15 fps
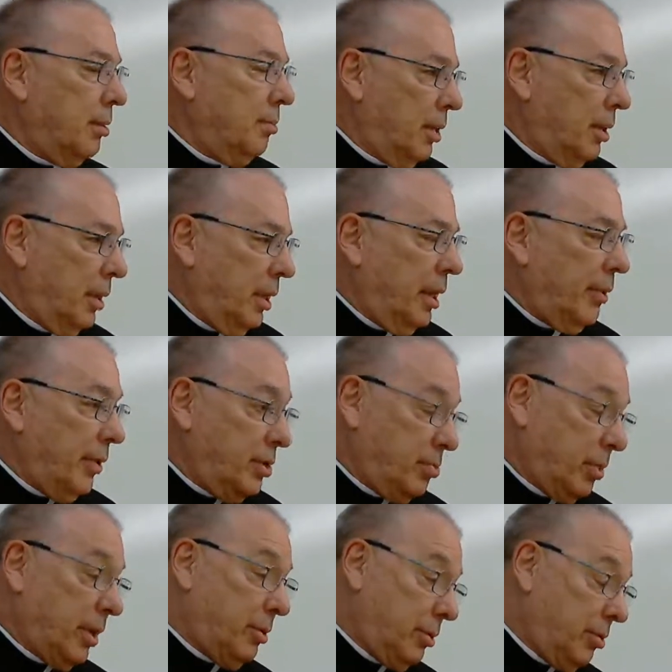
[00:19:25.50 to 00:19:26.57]
one of the areas
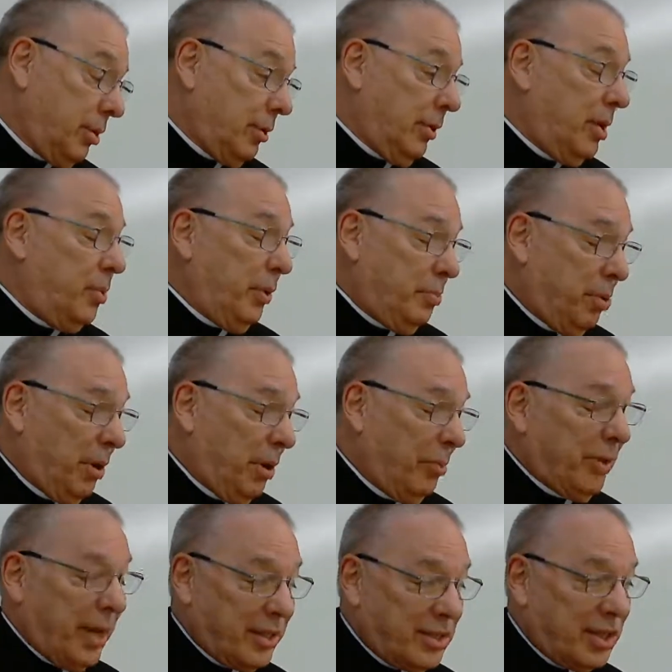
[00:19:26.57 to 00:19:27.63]
where I do agree with Pope
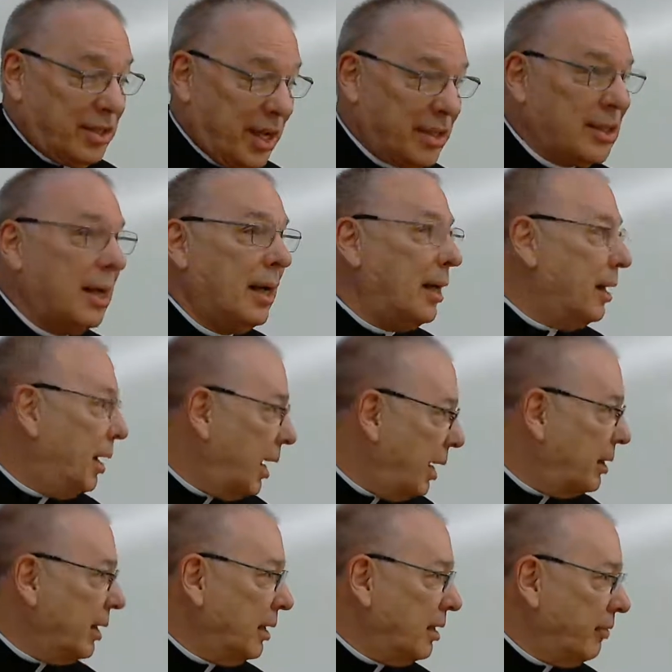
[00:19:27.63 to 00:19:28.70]
Francis is I
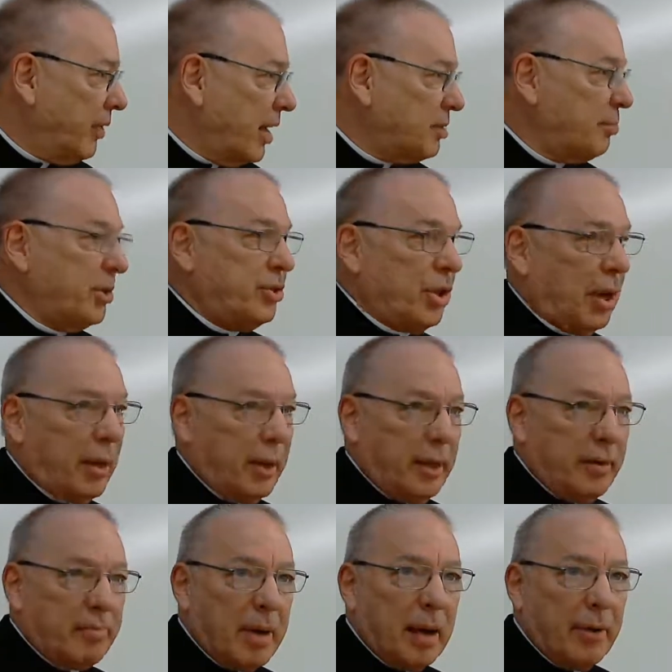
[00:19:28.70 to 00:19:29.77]
think the vast
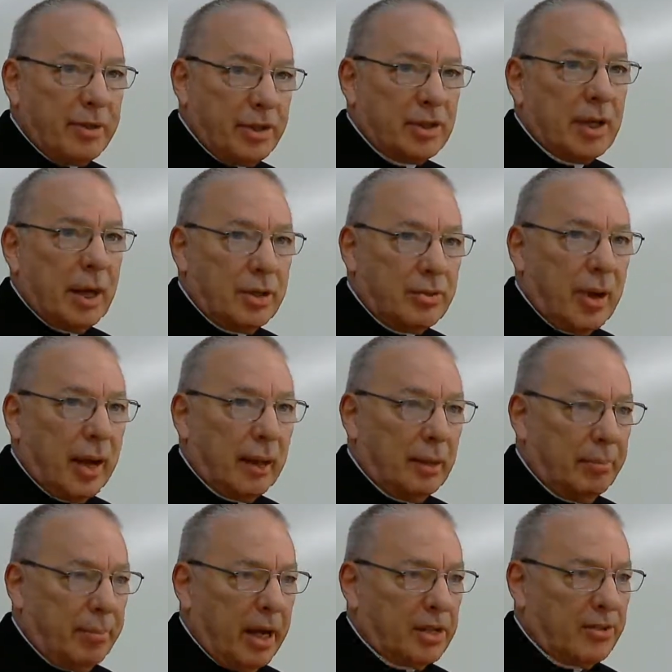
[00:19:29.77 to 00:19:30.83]
majority of marriages contracted in
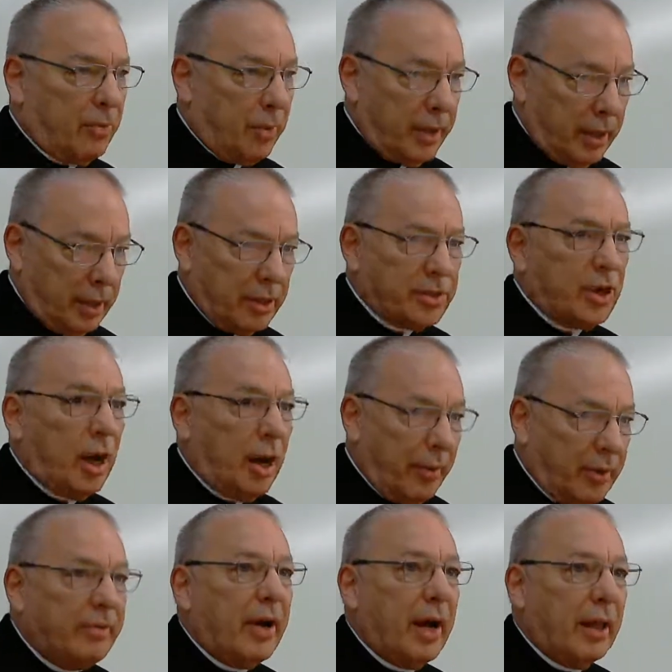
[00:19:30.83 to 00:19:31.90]
the past 40 years are
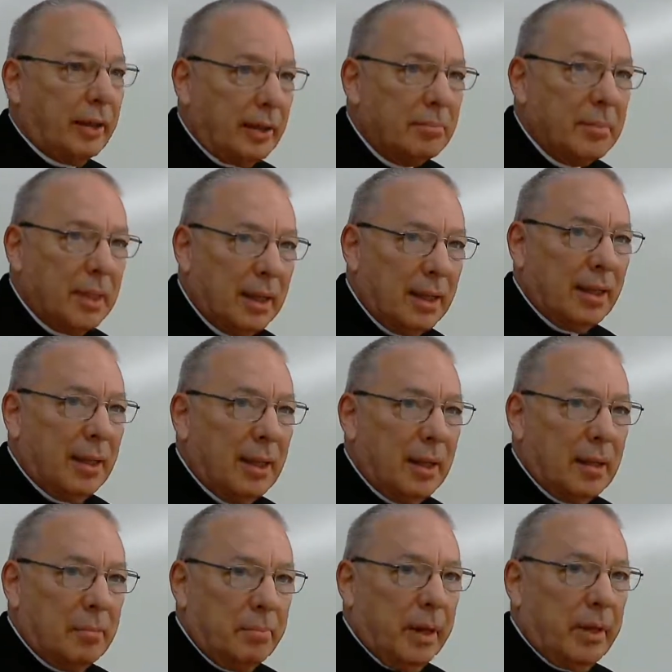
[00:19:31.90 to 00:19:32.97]
invalid
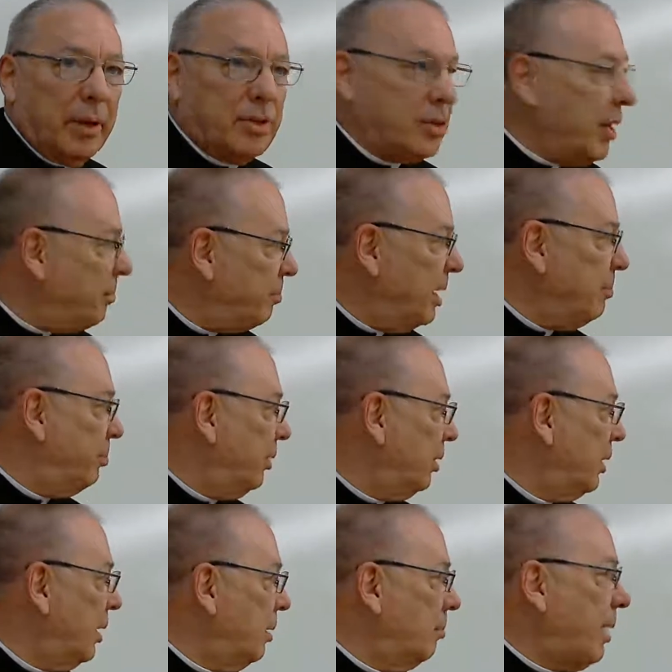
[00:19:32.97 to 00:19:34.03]
because you have
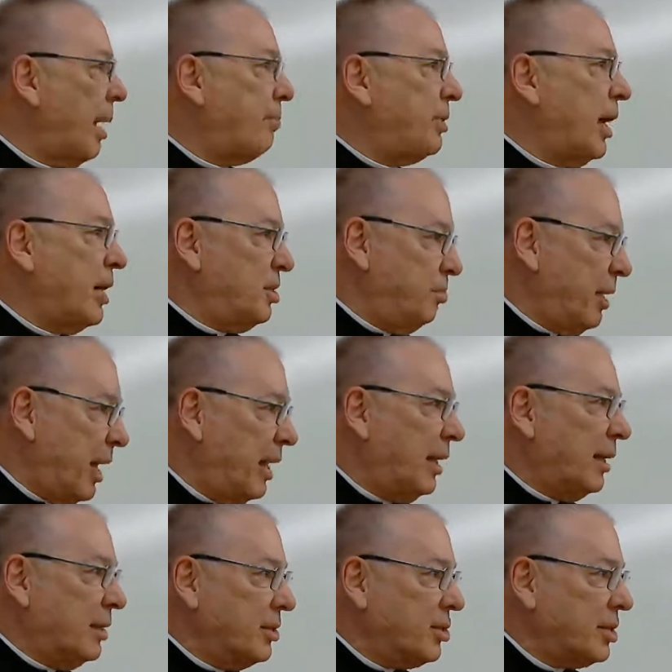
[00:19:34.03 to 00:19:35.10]
people, baptized
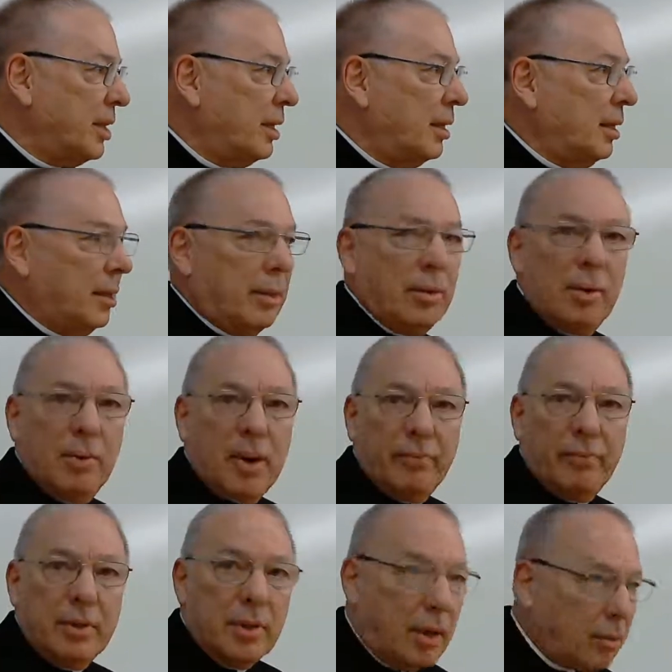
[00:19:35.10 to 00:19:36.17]
pagans, who
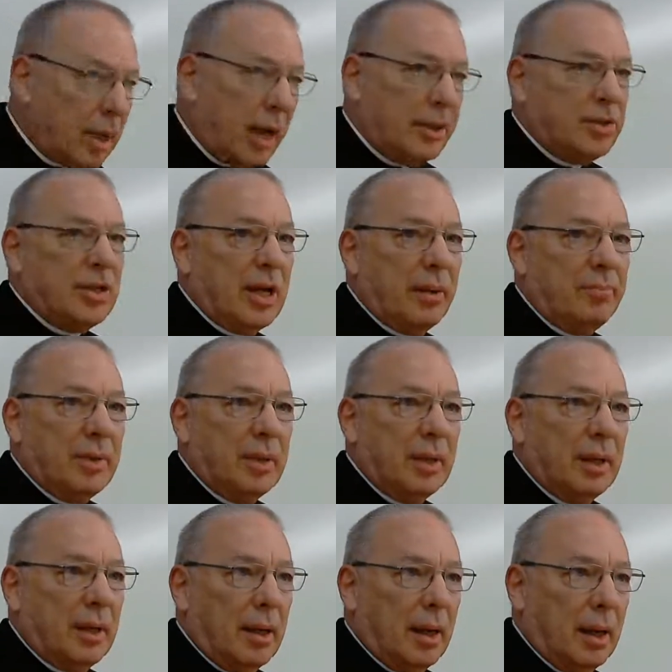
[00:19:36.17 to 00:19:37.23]
have no concept
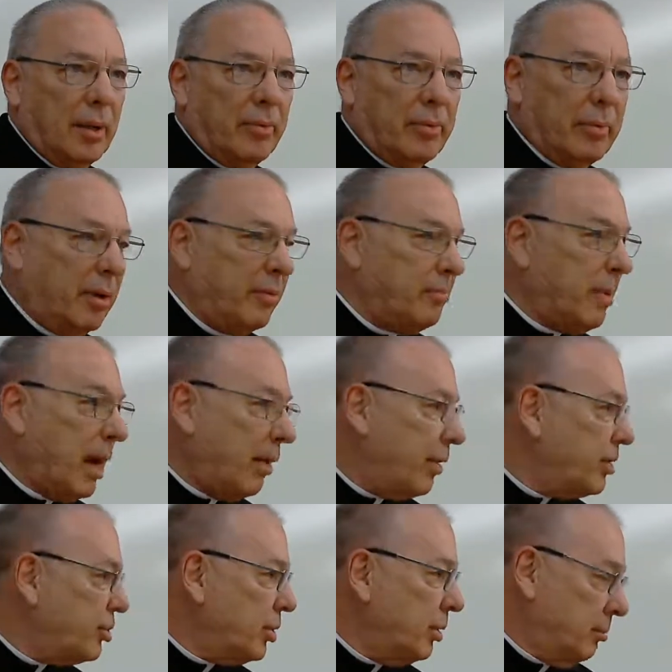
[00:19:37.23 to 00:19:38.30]
of
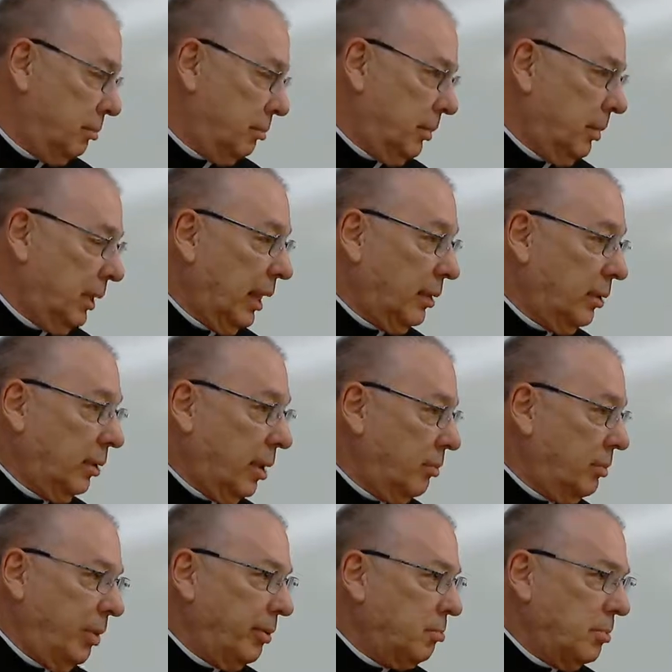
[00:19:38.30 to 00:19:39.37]
marriage, let
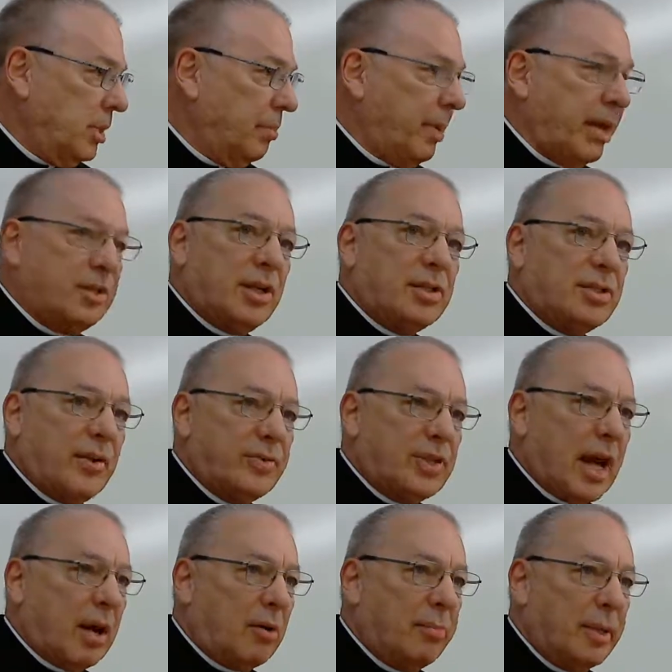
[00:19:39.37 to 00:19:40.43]
alone the basics of
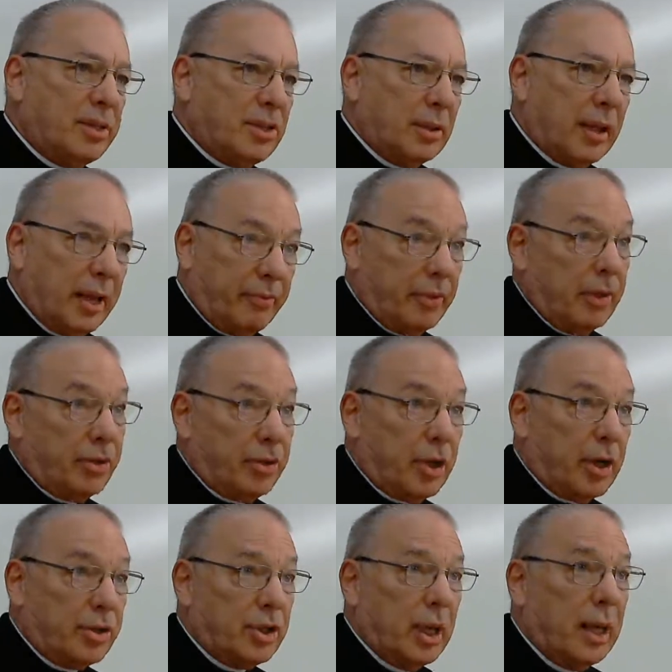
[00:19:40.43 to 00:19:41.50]
sacraments and life in the
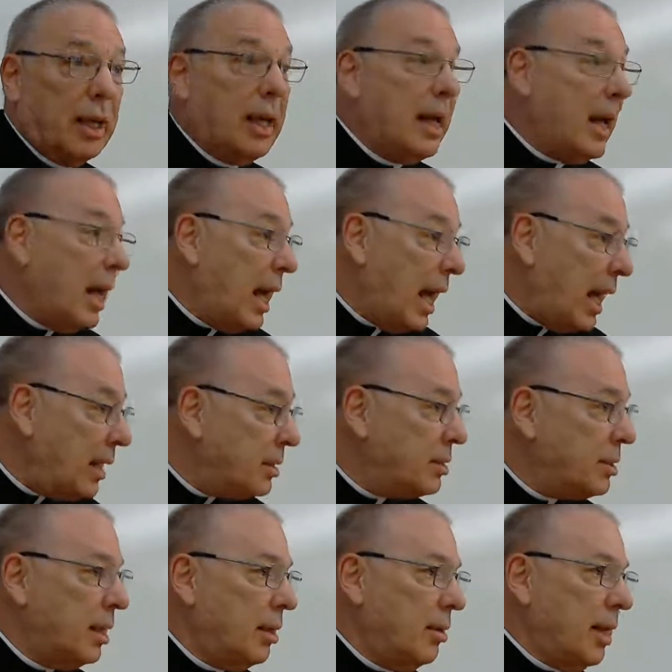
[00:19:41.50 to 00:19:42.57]
church.
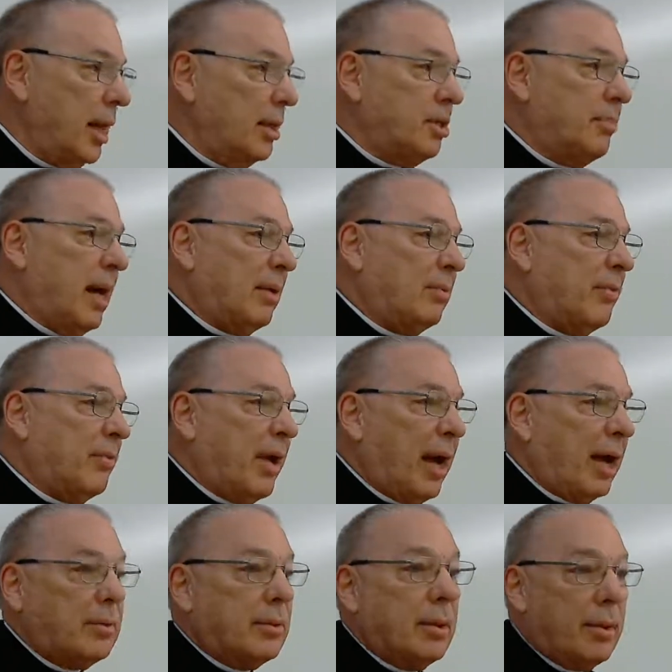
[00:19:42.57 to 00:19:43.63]
And as a matter of
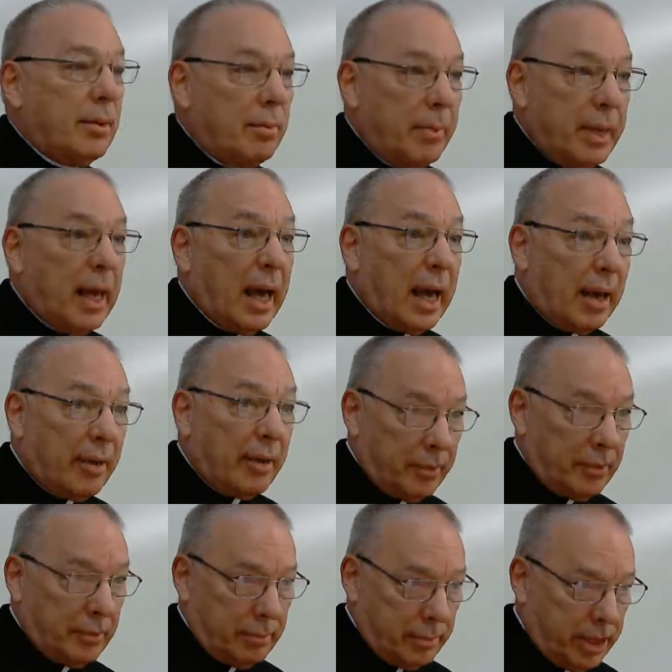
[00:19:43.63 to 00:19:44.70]
fact, we have
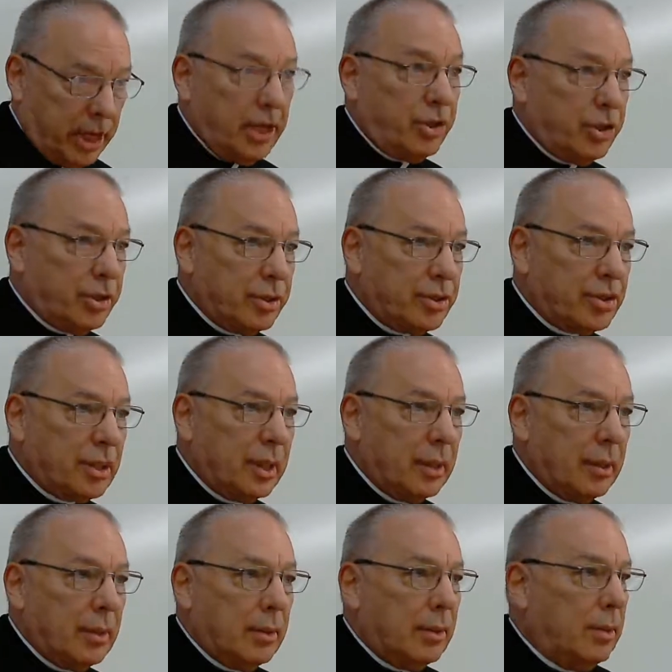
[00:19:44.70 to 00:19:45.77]
teachers
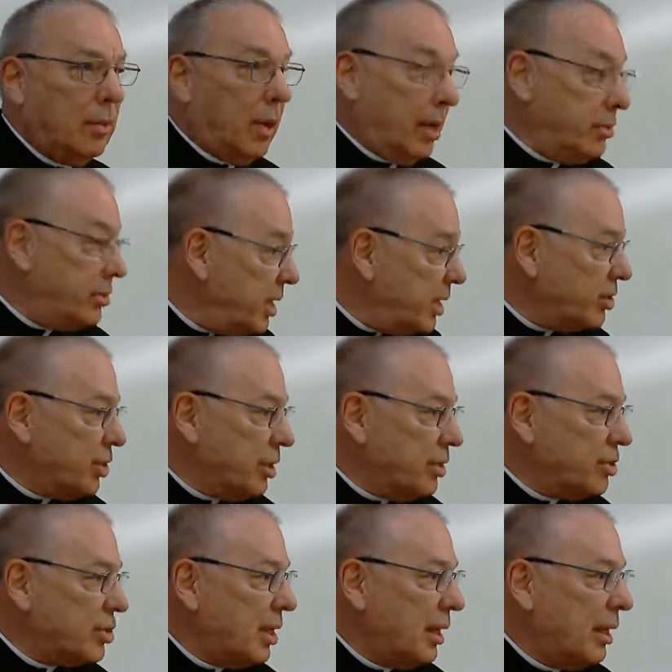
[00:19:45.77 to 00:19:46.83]
who are
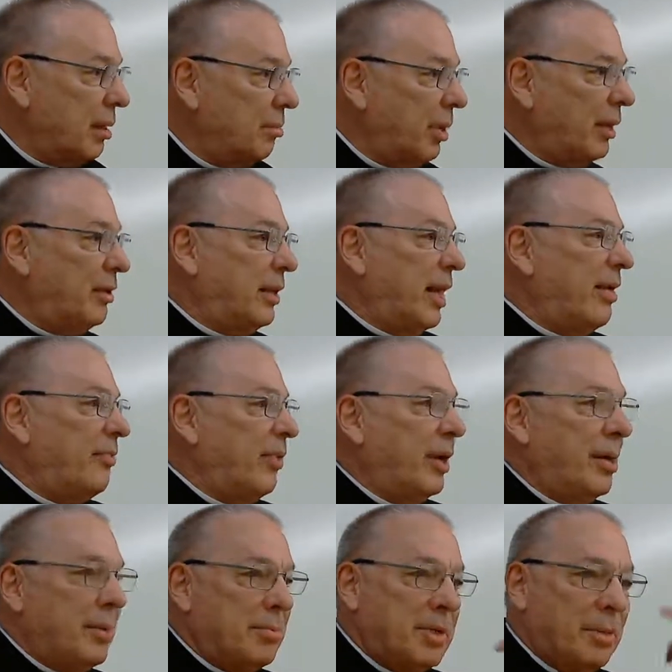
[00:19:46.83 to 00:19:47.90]
teachers, but
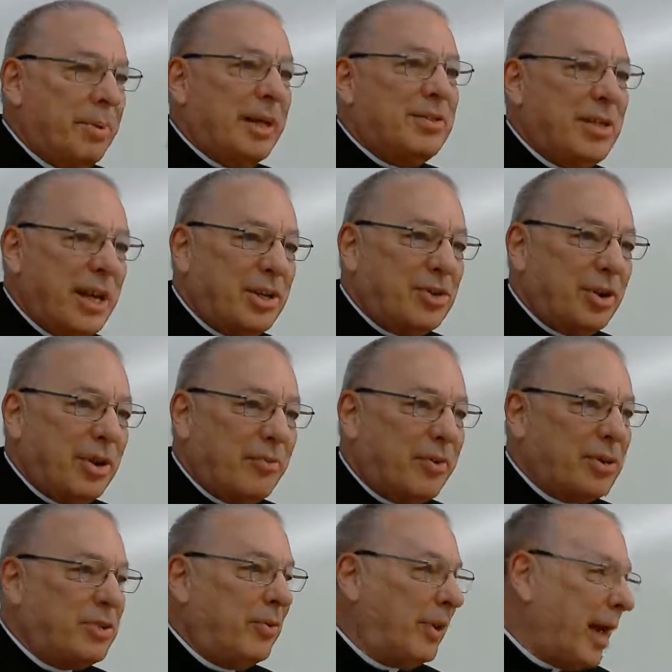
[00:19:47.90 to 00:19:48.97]
to be a teacher, you
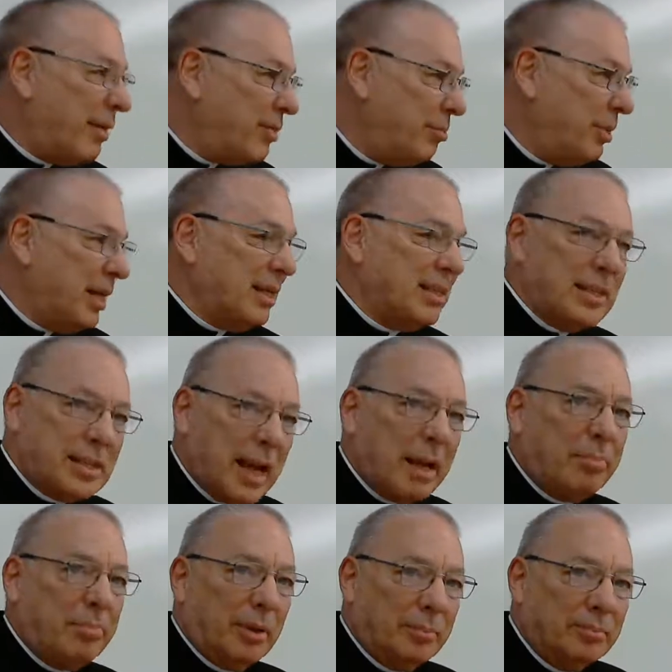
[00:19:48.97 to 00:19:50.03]
first of all have to be a
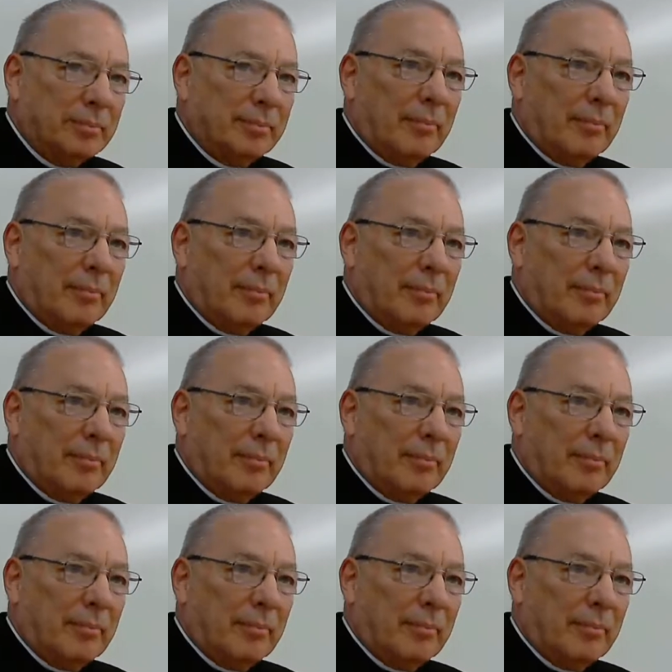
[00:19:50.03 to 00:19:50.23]
disciple.